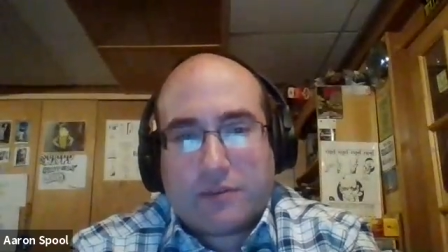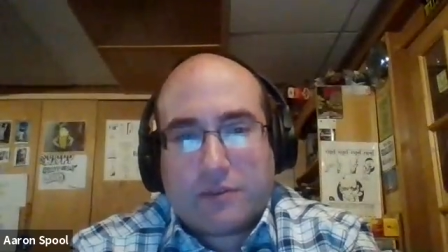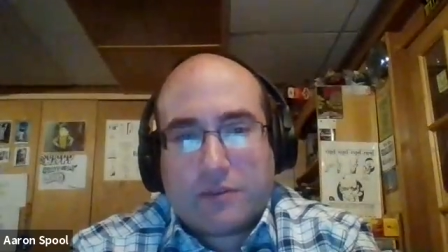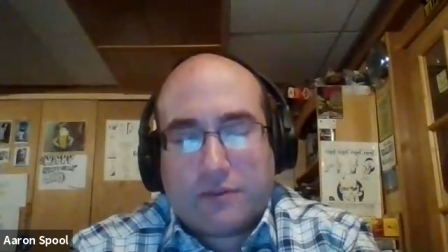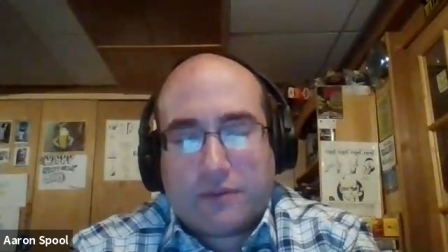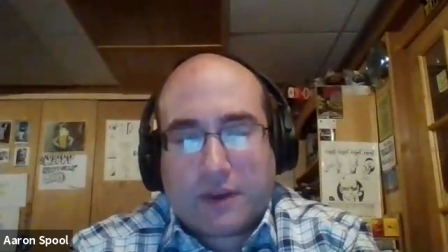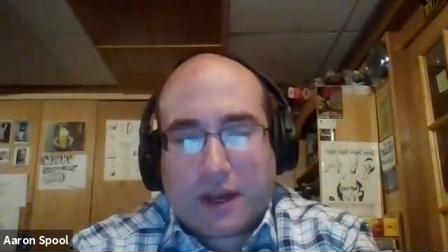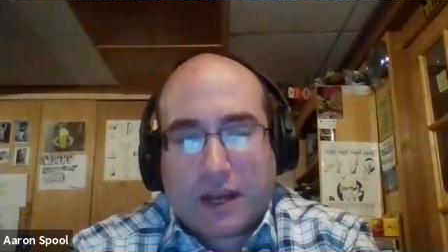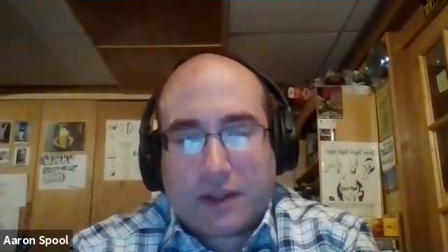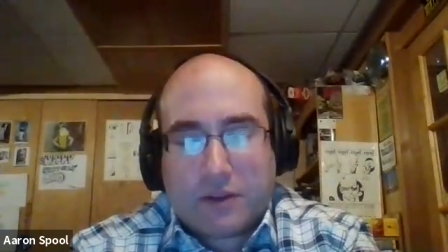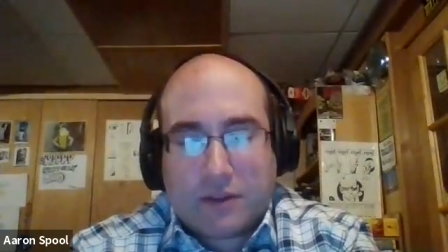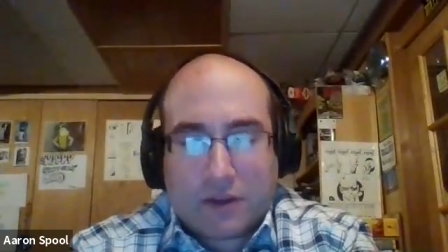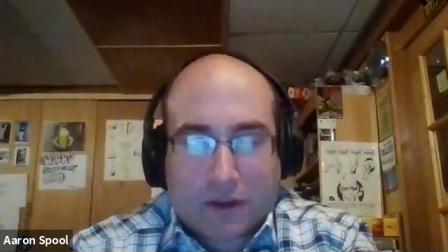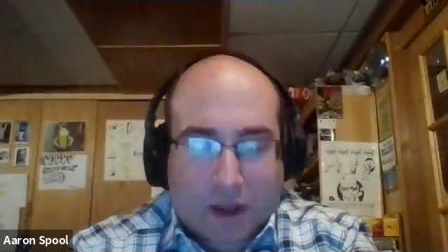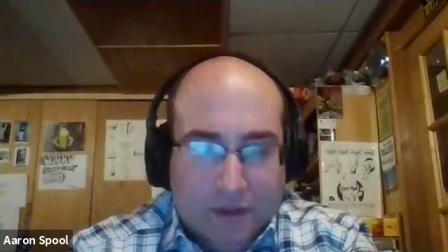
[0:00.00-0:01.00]
You've got,
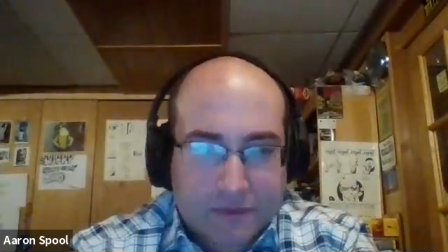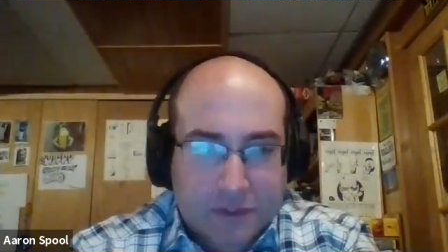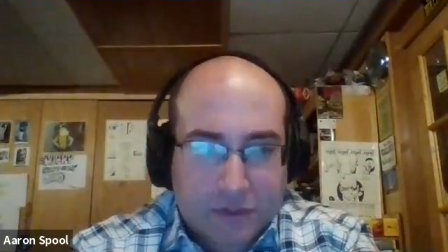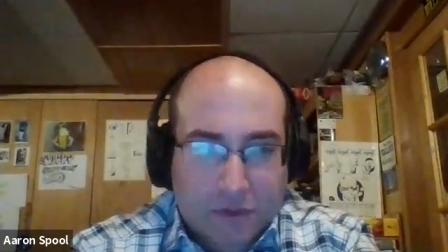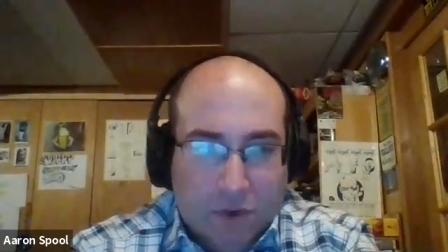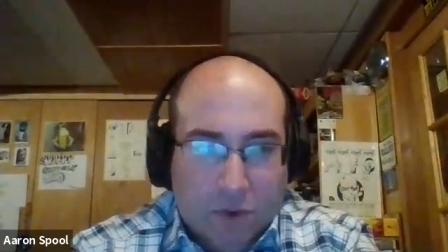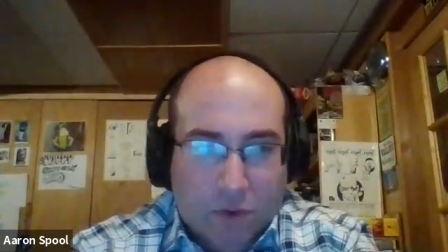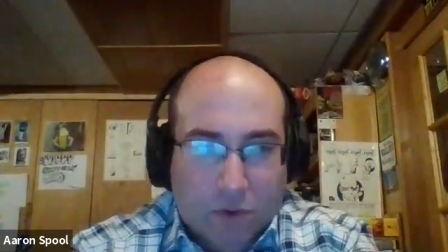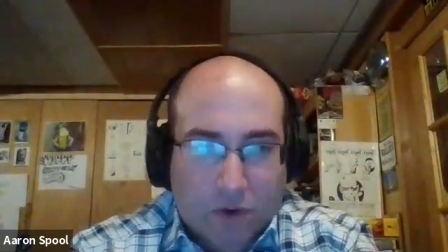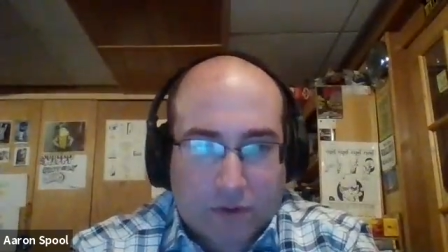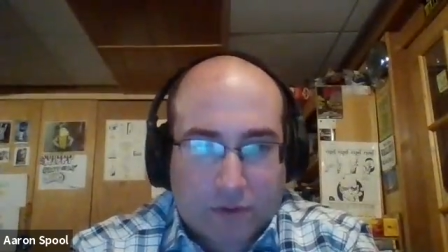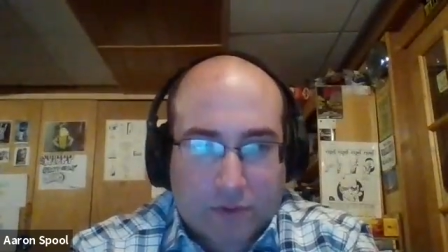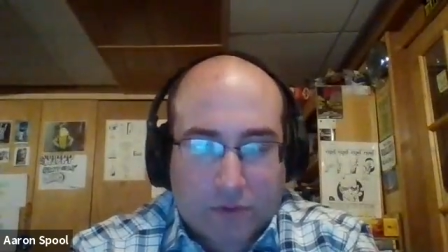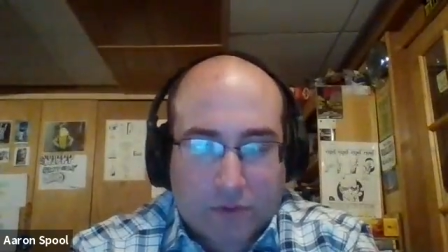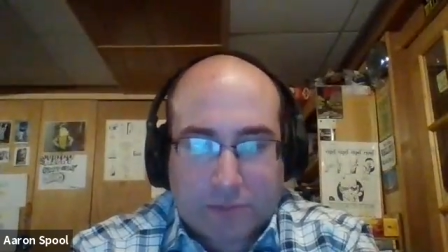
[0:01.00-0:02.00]
obviously your core
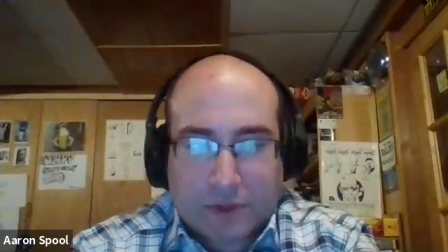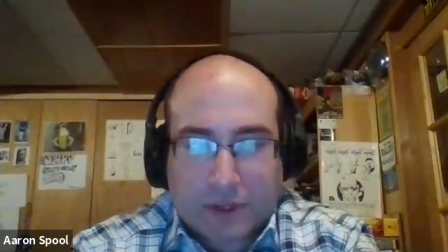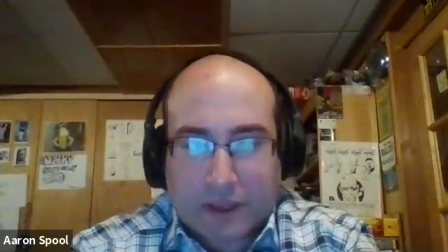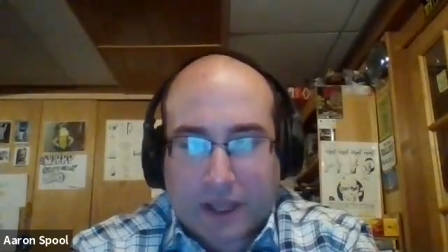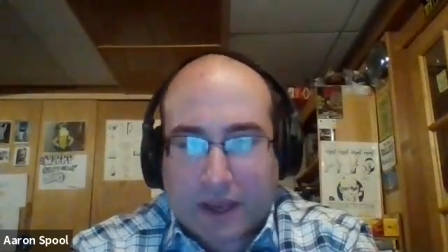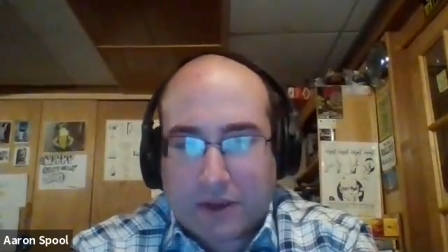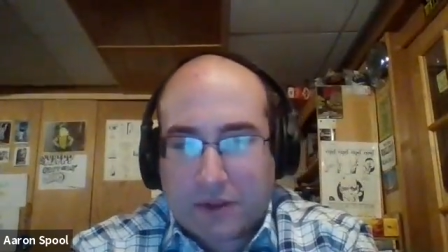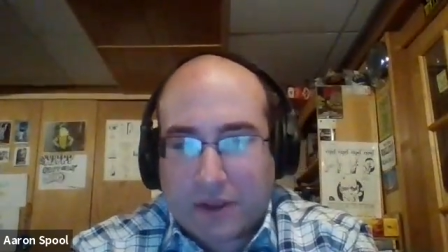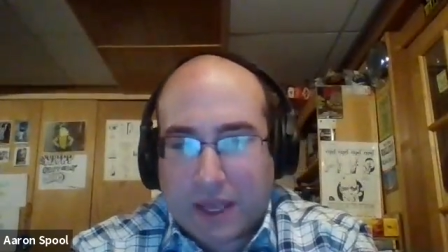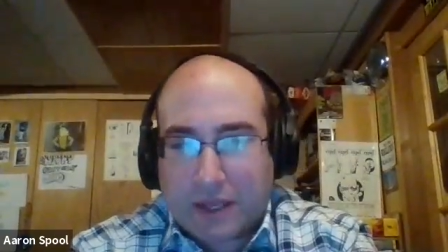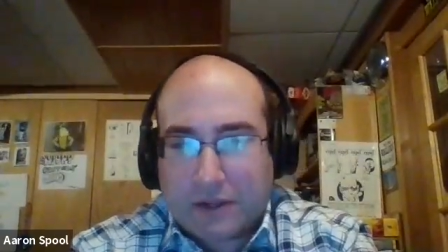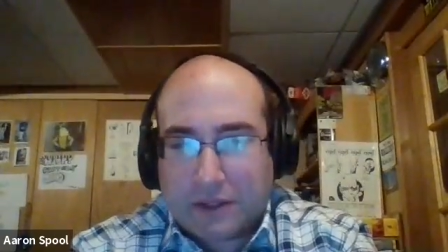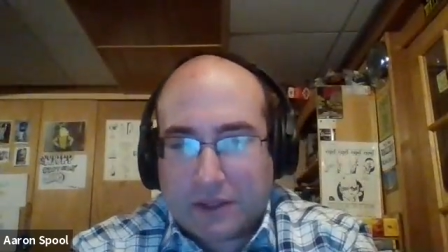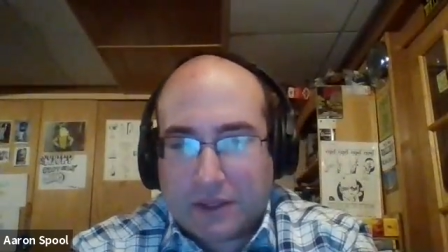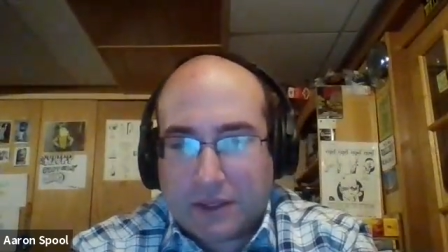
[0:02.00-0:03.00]
group, but like how are you
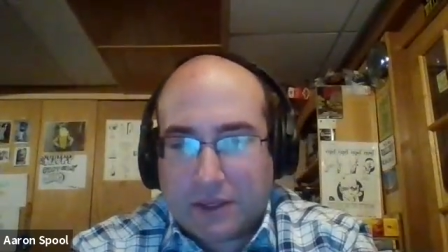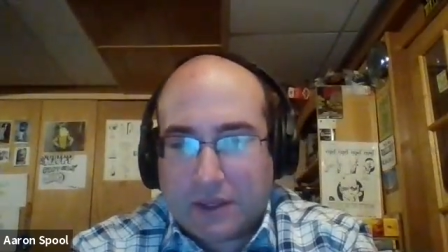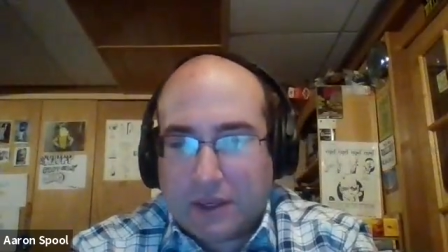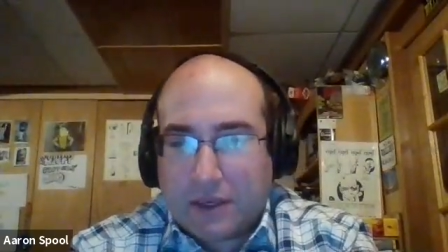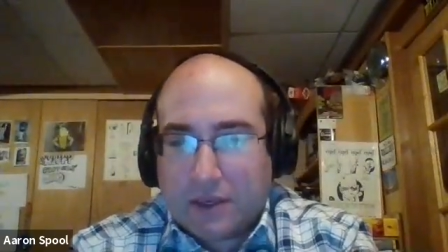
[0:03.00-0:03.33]
handling,